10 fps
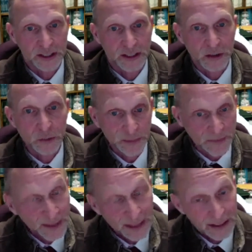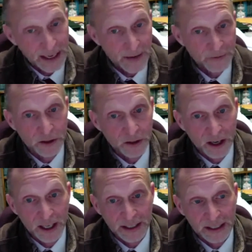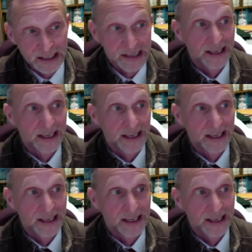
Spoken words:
And you would think after logging